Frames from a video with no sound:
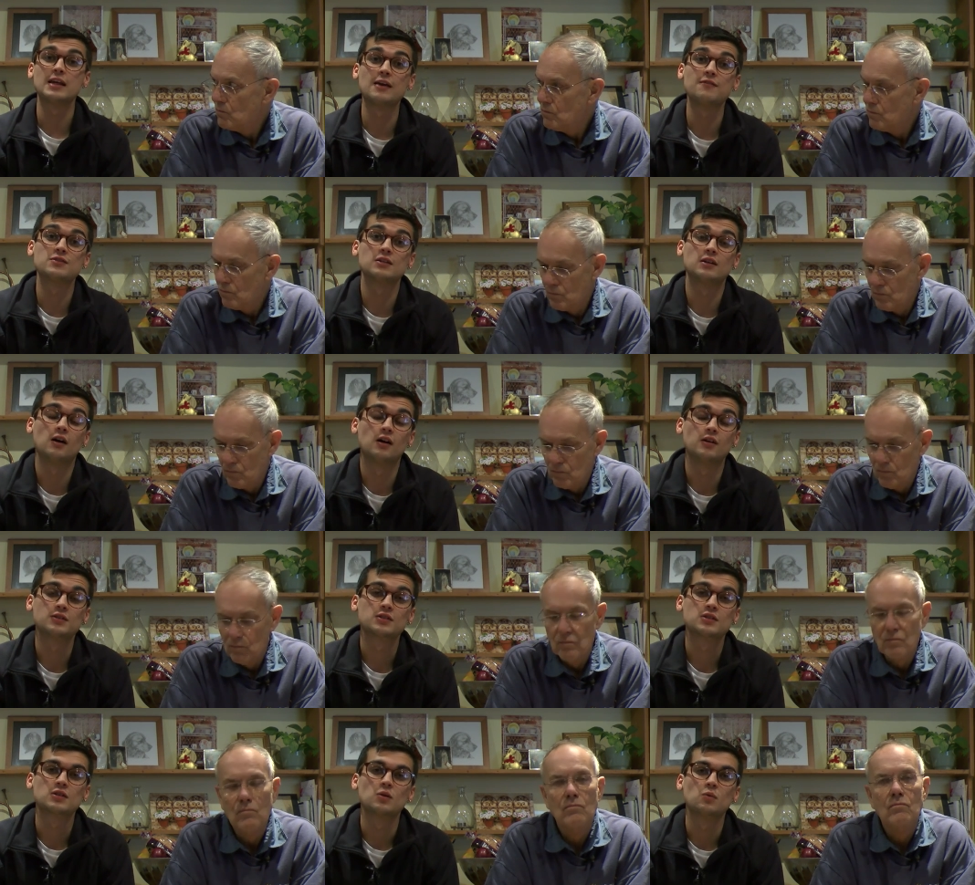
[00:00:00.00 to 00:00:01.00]
Speaker 1: Davison
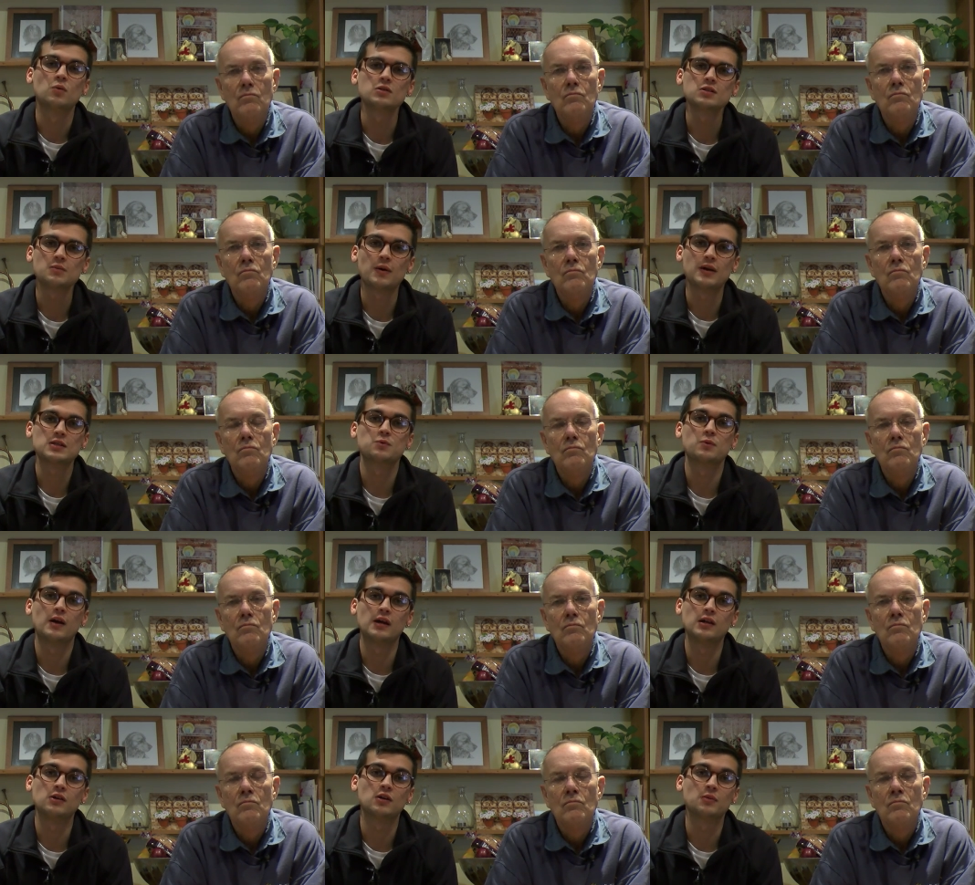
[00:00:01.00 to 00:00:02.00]
asks, what's the best
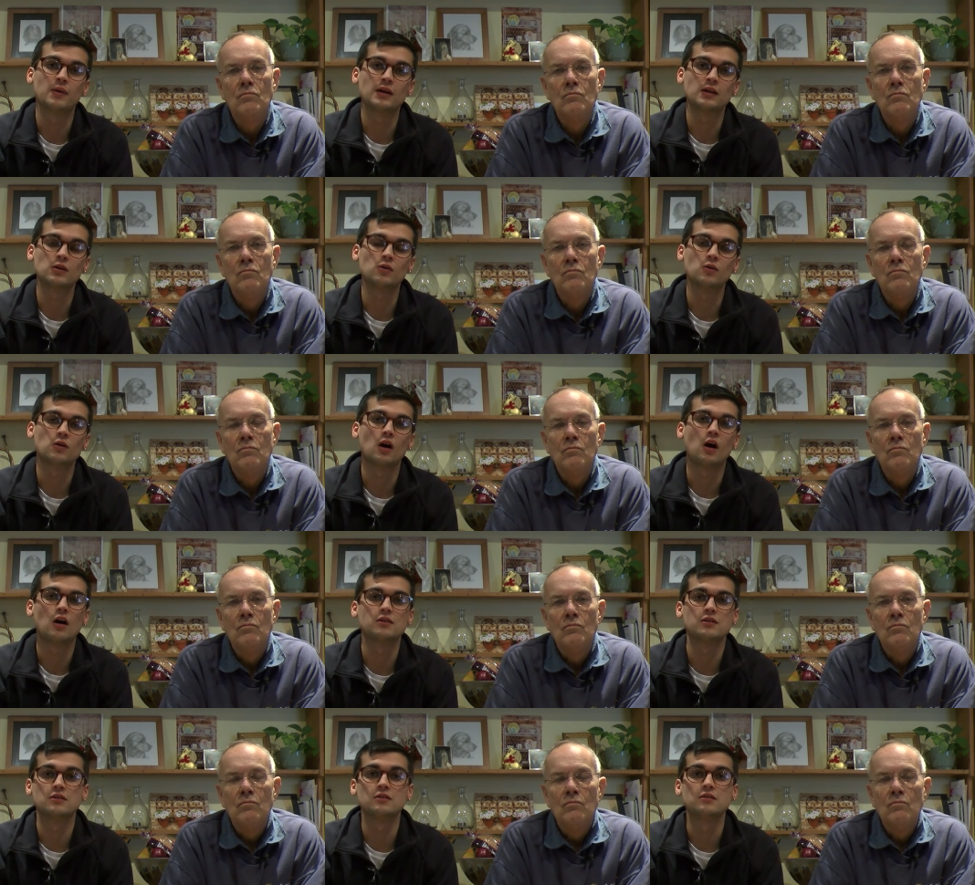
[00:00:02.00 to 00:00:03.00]
way you can make your
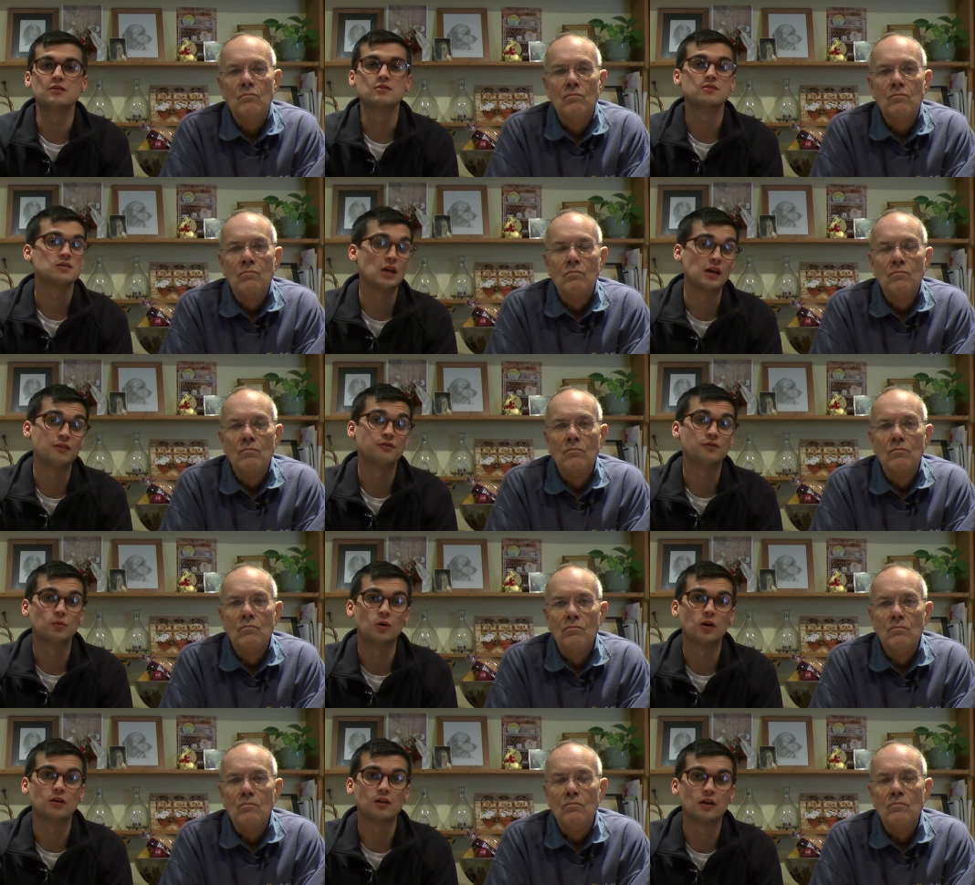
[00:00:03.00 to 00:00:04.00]
garden safe for
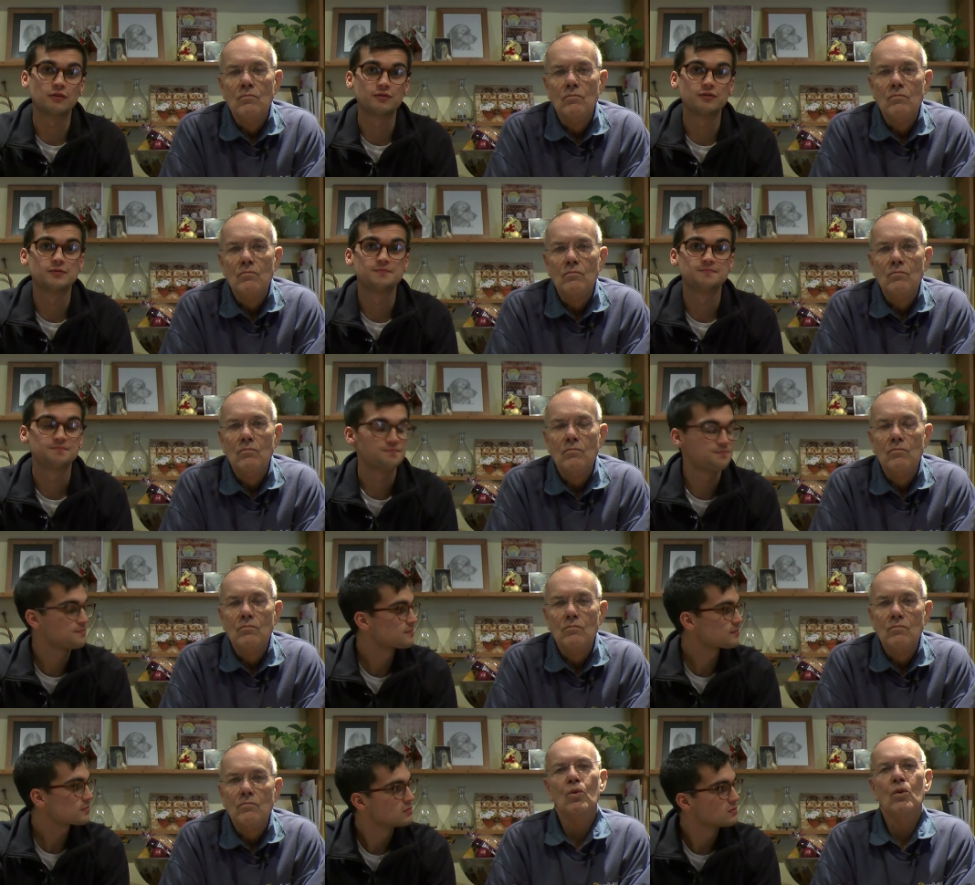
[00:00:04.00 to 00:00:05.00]
wildlife?
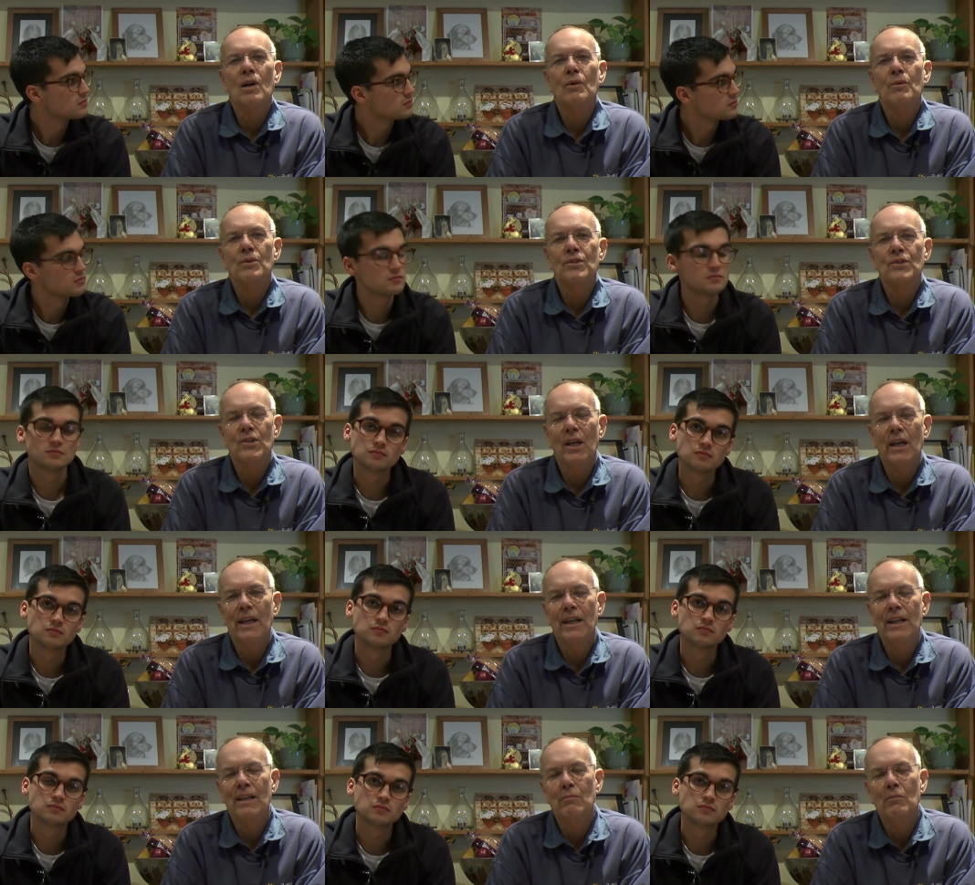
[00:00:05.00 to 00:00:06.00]
Speaker 2: All I would
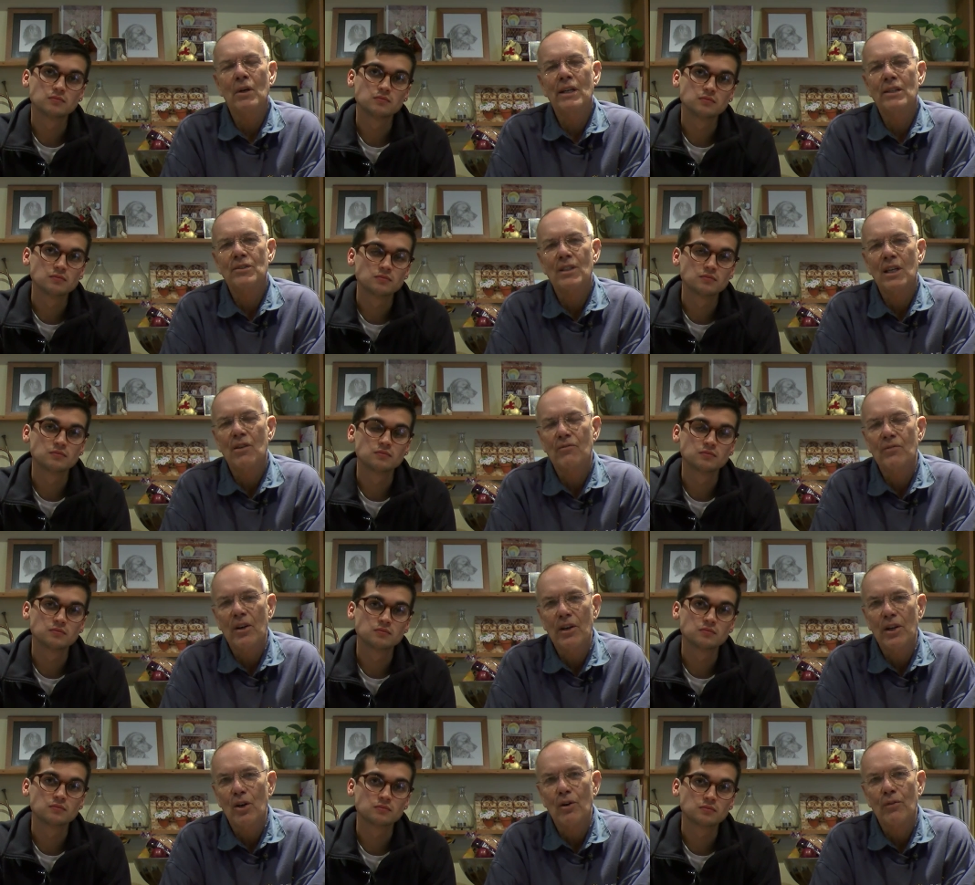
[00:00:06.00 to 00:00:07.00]
say, and it might sound
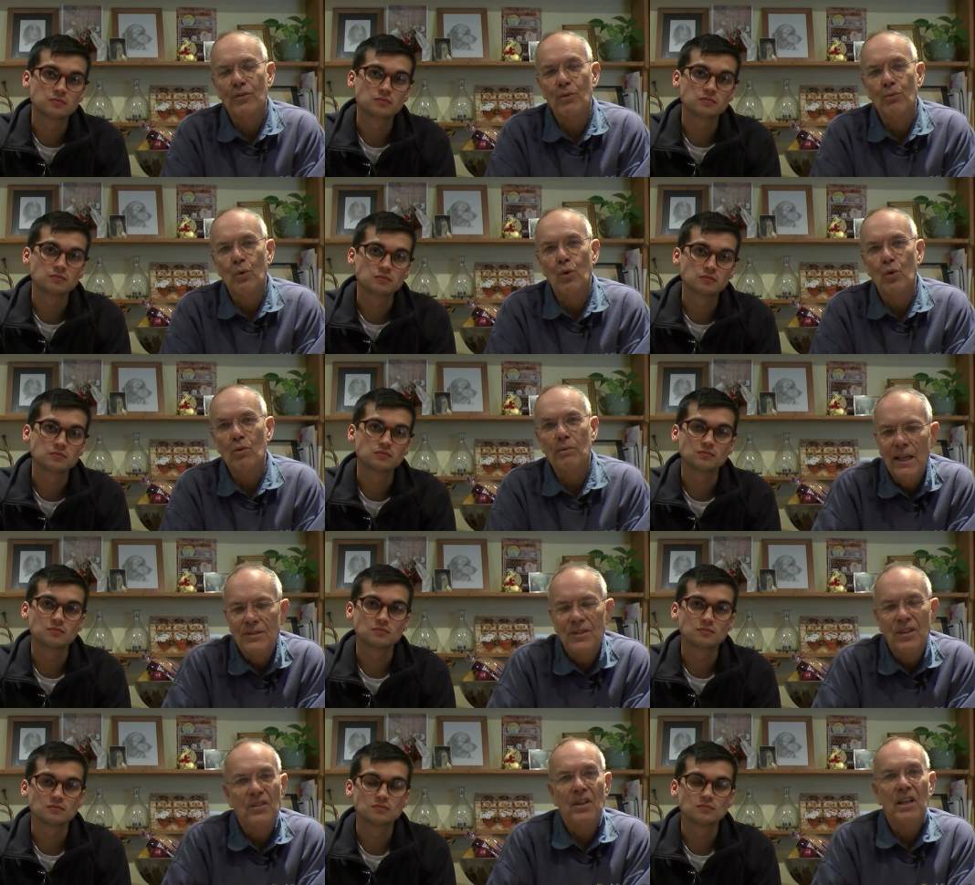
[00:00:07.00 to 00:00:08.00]
very off the wall, is
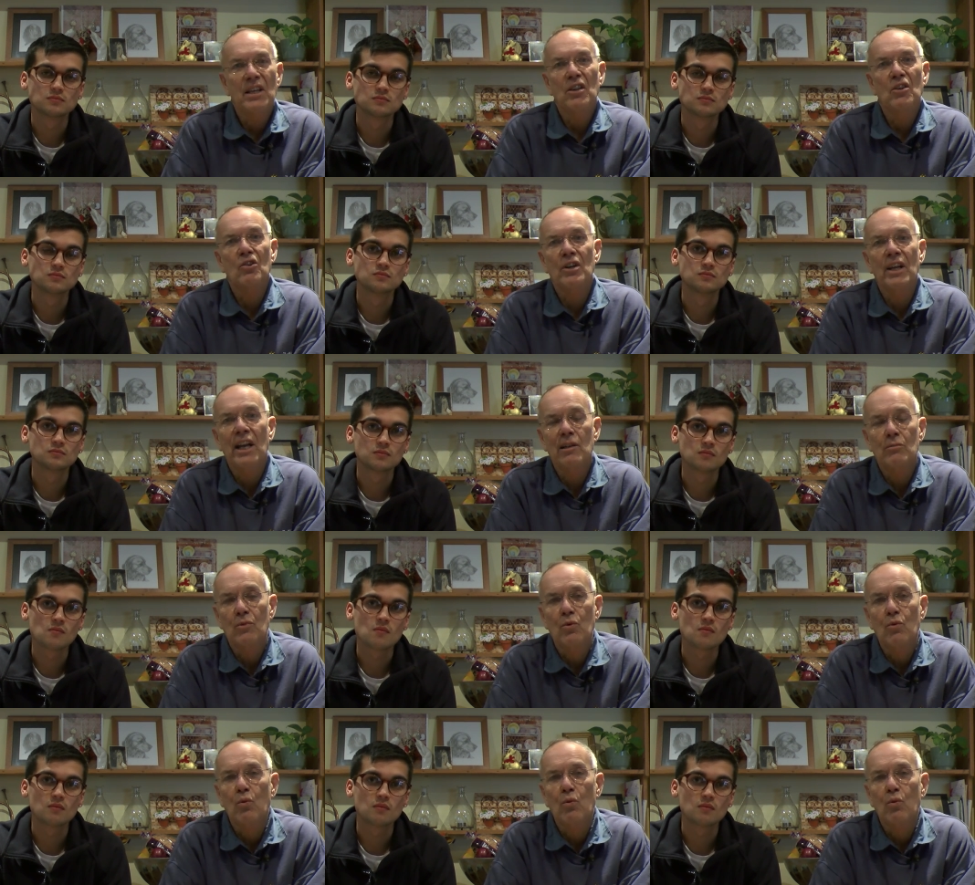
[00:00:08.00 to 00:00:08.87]
to think you're an animal.